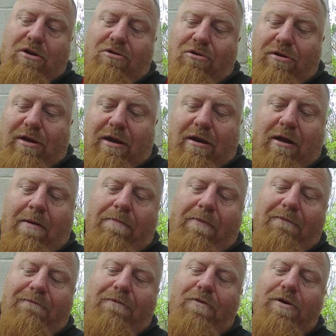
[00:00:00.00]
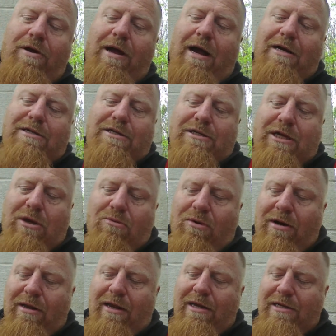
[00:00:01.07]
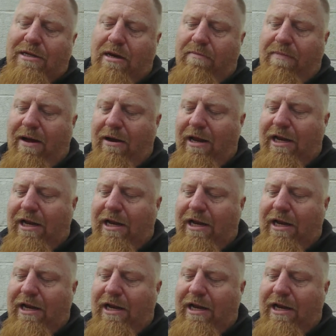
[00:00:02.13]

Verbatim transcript: looked it up for you guys to see what is it about.